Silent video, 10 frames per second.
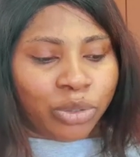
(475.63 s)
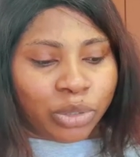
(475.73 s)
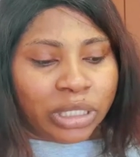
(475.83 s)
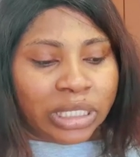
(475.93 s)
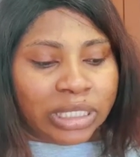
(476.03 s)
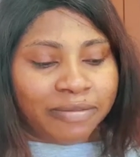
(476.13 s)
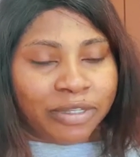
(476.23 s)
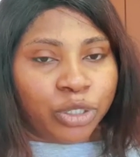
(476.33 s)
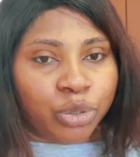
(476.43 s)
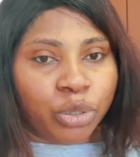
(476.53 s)
on this
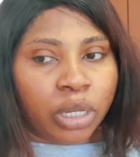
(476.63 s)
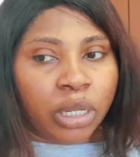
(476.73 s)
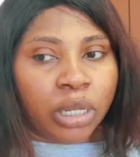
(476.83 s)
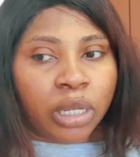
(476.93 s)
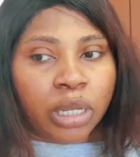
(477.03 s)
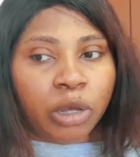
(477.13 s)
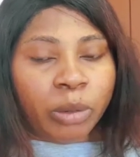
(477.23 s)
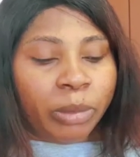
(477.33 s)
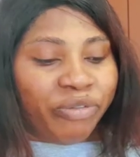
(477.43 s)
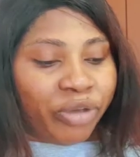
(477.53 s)
video. I hope
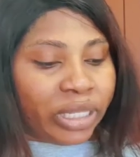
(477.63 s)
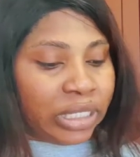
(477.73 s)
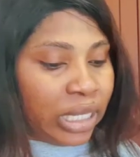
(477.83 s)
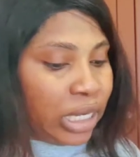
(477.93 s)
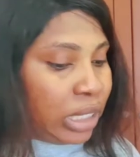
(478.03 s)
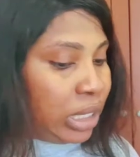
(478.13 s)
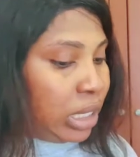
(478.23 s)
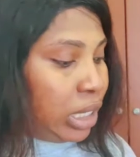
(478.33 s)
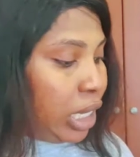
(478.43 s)
I'm not forgetting anything.